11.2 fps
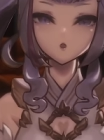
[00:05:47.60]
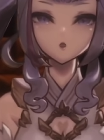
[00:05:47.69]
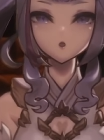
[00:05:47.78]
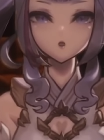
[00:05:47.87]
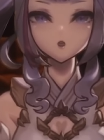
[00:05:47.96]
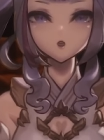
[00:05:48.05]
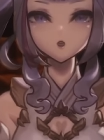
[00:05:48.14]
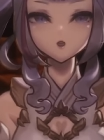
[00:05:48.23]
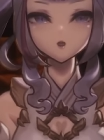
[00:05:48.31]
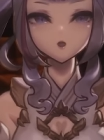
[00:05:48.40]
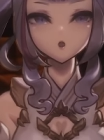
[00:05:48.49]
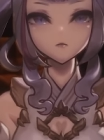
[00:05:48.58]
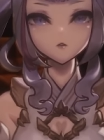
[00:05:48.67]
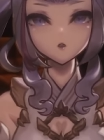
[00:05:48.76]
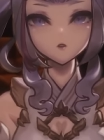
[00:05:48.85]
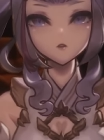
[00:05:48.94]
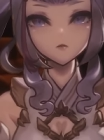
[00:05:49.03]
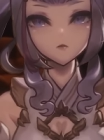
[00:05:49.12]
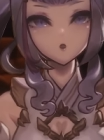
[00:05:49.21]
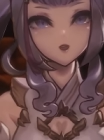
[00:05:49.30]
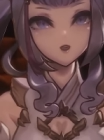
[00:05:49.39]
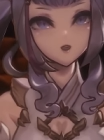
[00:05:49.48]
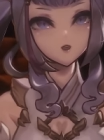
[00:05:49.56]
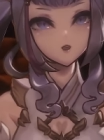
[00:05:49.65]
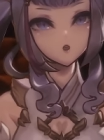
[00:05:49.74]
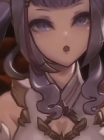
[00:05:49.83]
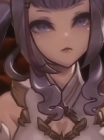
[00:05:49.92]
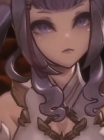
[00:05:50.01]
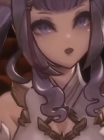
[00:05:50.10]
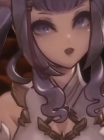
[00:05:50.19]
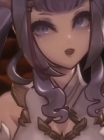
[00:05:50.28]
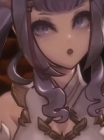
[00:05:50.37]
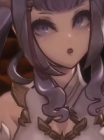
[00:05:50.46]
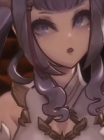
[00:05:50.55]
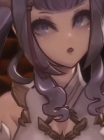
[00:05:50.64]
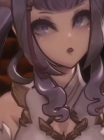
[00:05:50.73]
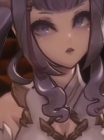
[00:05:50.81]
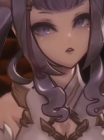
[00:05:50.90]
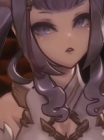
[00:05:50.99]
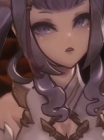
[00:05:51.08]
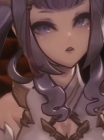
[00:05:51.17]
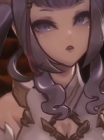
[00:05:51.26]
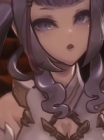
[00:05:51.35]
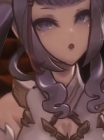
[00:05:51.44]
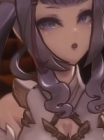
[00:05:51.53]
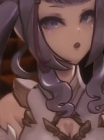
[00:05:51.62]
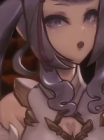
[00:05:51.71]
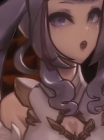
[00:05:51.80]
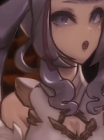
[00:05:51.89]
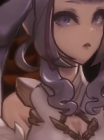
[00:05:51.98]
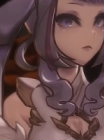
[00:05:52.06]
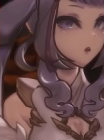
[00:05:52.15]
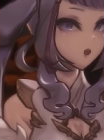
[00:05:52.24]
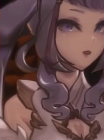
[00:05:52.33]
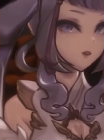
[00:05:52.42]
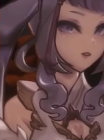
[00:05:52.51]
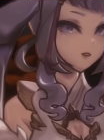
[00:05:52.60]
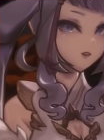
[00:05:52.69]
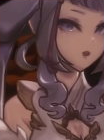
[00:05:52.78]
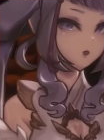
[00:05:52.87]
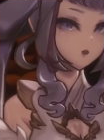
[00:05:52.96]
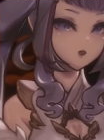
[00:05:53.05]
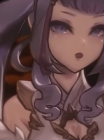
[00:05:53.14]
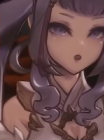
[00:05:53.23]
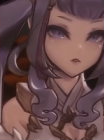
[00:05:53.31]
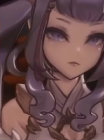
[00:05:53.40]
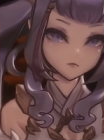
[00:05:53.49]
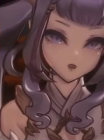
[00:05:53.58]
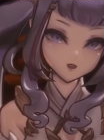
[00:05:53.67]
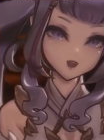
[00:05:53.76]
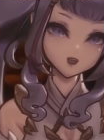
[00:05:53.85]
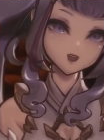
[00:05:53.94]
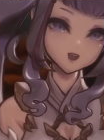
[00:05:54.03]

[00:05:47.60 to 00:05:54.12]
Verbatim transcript: Think about the noises that you would hear, the objects that you would see,